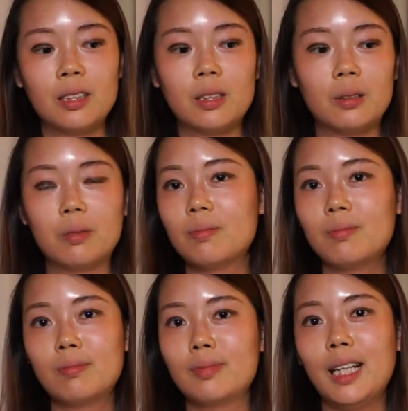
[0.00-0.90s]
So
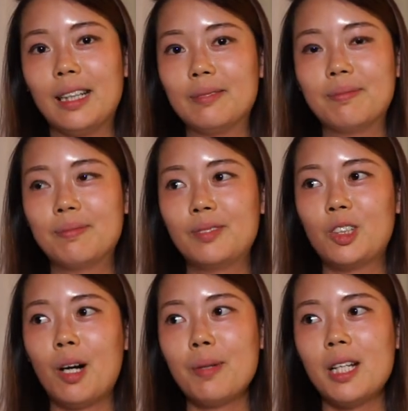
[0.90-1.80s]
yeah,
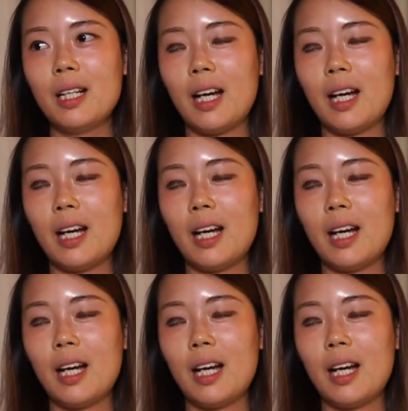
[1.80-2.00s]
drop me